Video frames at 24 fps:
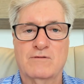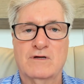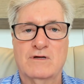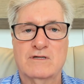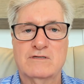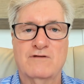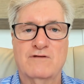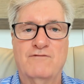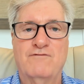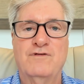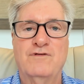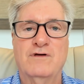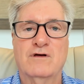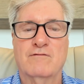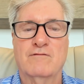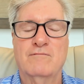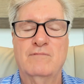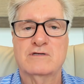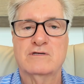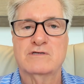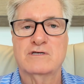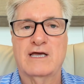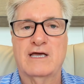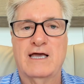That's a fear of
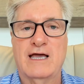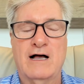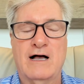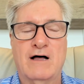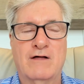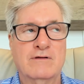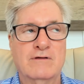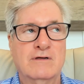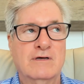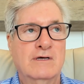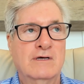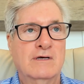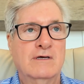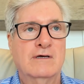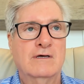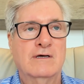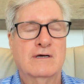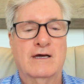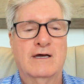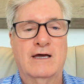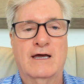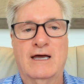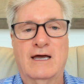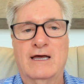missing out.
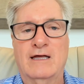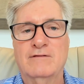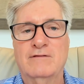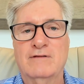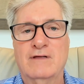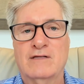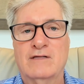And